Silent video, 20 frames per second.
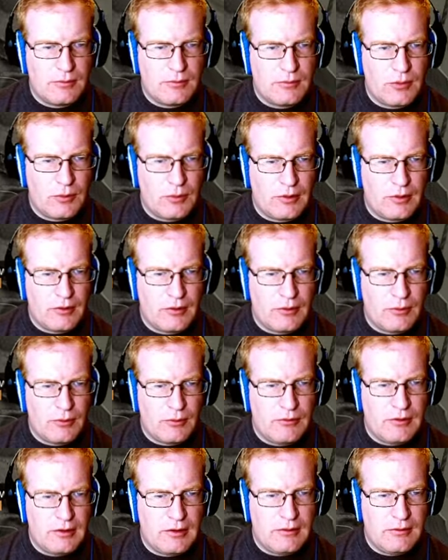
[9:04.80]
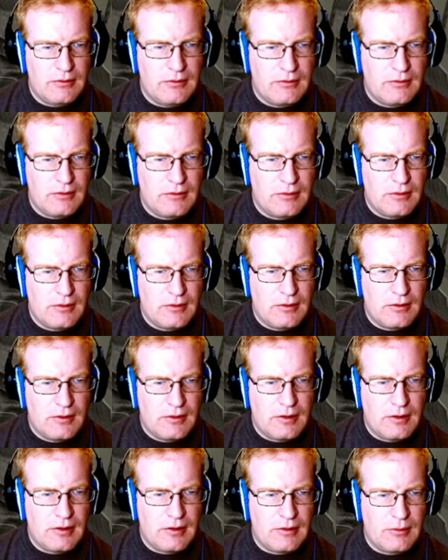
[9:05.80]
Put one of those in.
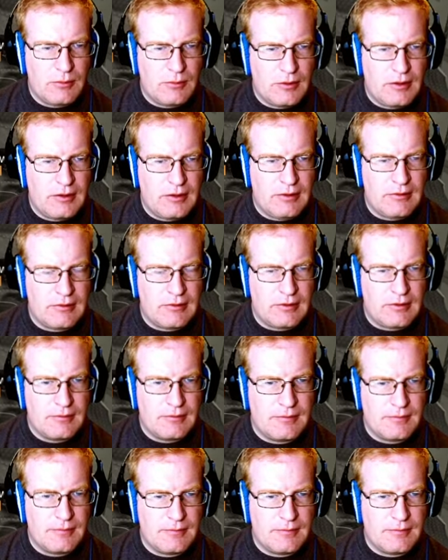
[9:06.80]
And then one of these in.